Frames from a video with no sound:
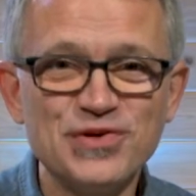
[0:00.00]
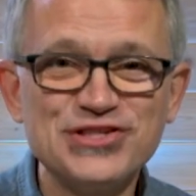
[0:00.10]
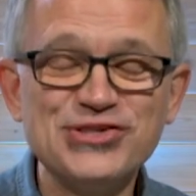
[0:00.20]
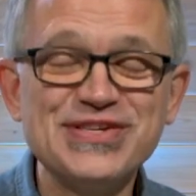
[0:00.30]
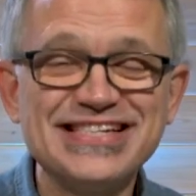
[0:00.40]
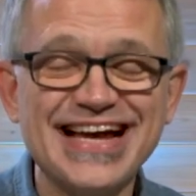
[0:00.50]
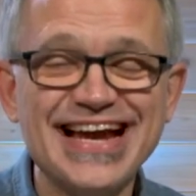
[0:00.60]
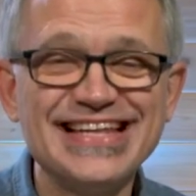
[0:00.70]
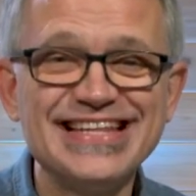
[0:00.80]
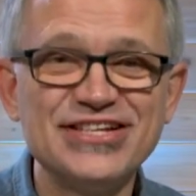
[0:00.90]
We're so
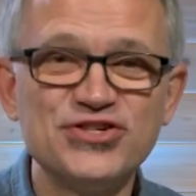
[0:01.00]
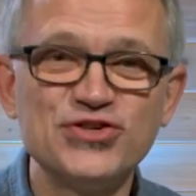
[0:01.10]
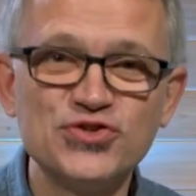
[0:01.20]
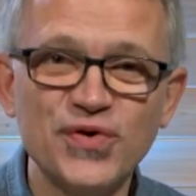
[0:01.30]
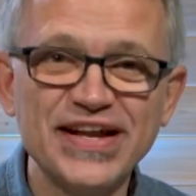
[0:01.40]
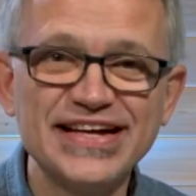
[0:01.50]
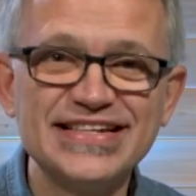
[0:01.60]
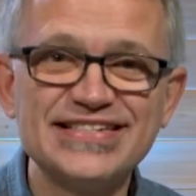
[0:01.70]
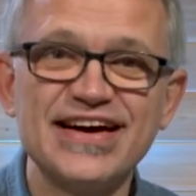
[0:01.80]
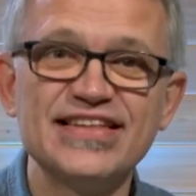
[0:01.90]
excited that you're joining
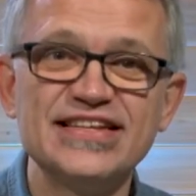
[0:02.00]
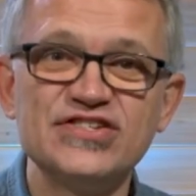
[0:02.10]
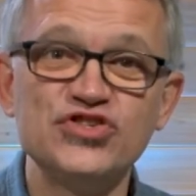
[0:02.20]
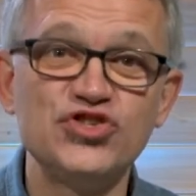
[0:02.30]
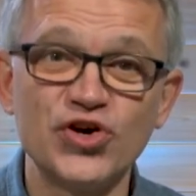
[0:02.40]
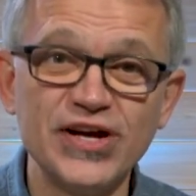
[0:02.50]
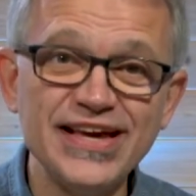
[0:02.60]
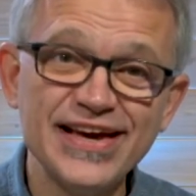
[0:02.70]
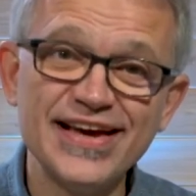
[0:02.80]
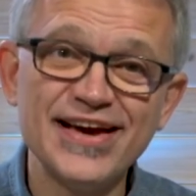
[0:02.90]
us on this
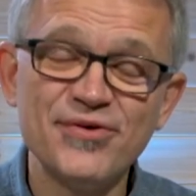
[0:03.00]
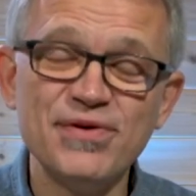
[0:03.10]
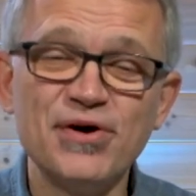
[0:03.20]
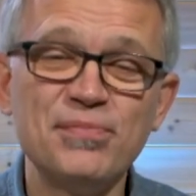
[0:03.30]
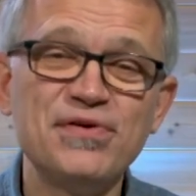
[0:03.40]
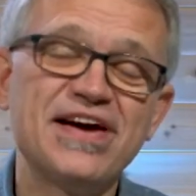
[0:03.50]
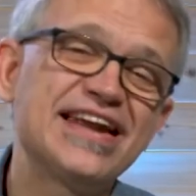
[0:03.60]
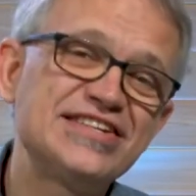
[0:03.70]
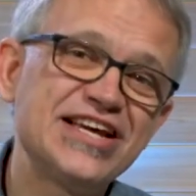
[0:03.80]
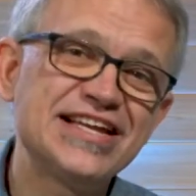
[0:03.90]
journey. We hope you've
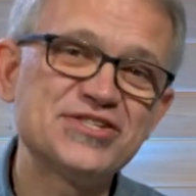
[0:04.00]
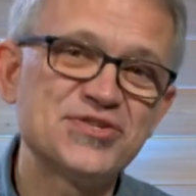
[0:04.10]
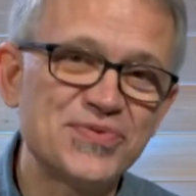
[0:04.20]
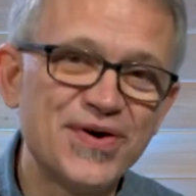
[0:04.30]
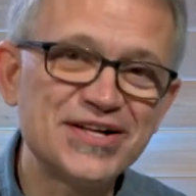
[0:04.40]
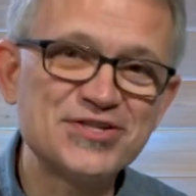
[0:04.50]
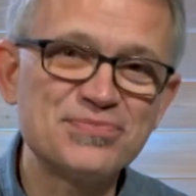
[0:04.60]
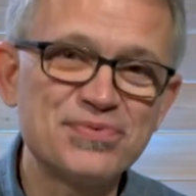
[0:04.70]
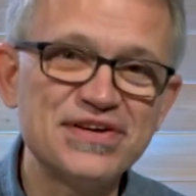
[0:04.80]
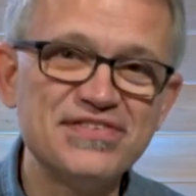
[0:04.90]
had a chance to watch
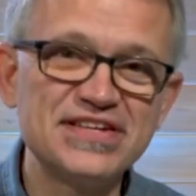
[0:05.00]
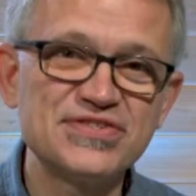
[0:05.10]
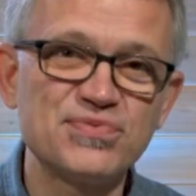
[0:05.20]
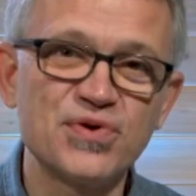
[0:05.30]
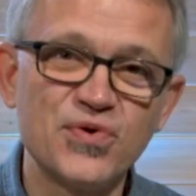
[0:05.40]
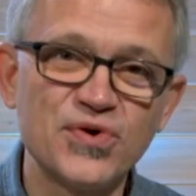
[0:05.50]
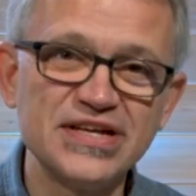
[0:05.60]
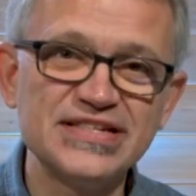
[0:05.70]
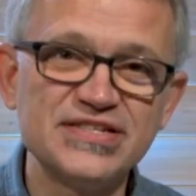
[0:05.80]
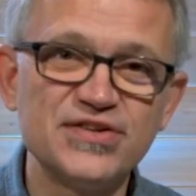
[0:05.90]
the previous
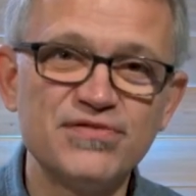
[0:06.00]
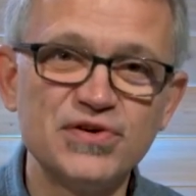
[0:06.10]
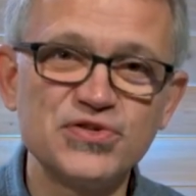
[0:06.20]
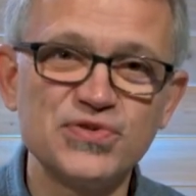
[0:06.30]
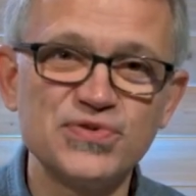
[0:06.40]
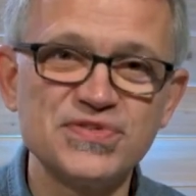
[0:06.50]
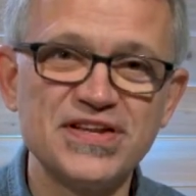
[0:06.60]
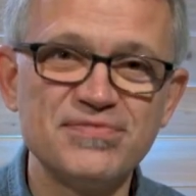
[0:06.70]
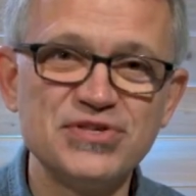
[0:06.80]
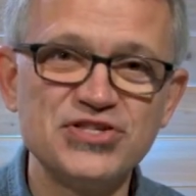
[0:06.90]
recordings, the devotionals
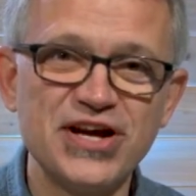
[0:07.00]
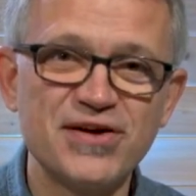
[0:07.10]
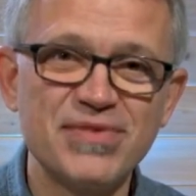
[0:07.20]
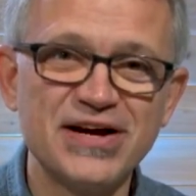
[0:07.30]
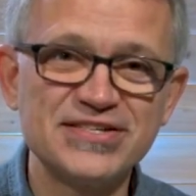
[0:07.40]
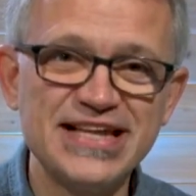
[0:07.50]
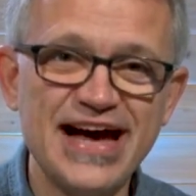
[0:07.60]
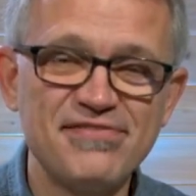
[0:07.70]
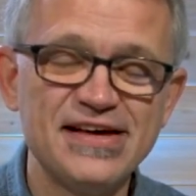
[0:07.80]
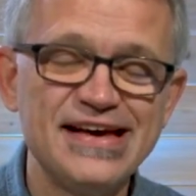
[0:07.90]
that have been shared by our
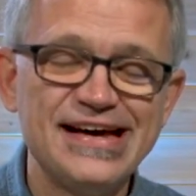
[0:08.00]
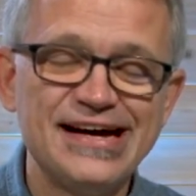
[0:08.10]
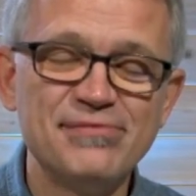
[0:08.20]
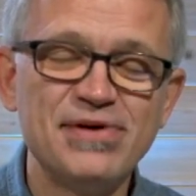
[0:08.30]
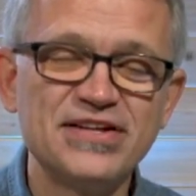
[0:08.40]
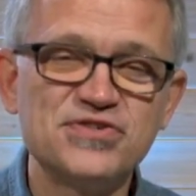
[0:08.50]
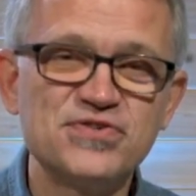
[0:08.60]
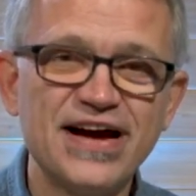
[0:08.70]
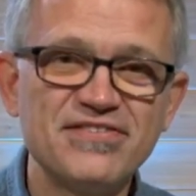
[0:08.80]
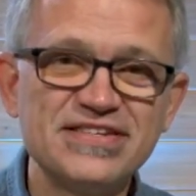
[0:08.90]
staff. I'm Pastor
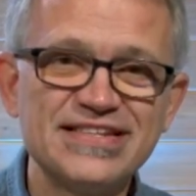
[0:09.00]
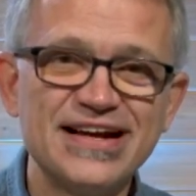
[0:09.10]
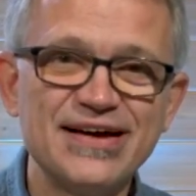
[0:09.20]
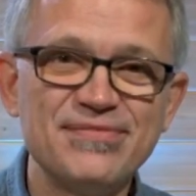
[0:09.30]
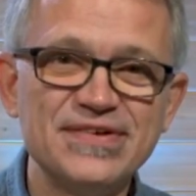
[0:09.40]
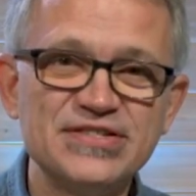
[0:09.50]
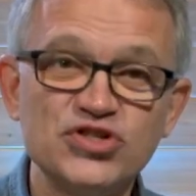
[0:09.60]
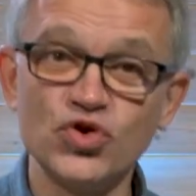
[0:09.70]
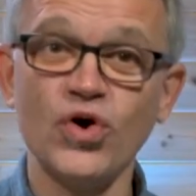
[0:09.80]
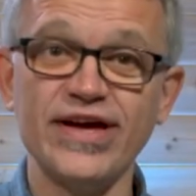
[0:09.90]
Travis, and it's
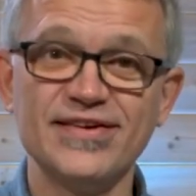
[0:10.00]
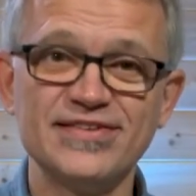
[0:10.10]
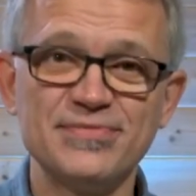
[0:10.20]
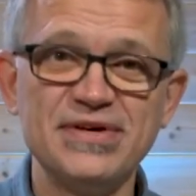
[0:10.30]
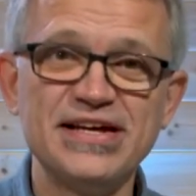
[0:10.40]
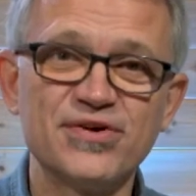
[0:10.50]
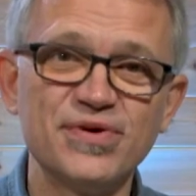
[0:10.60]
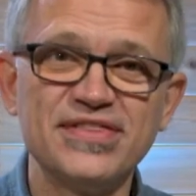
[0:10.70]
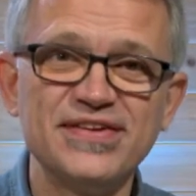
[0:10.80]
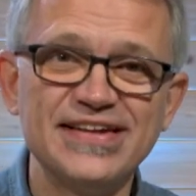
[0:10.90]
a joy to be here
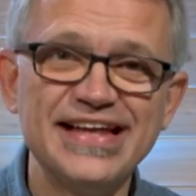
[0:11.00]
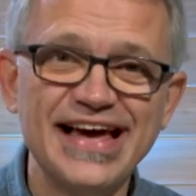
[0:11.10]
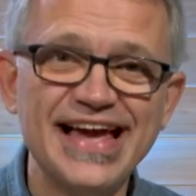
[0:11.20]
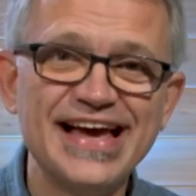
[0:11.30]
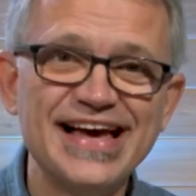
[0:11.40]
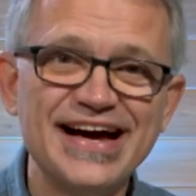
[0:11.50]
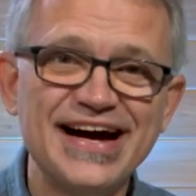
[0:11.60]
with you today,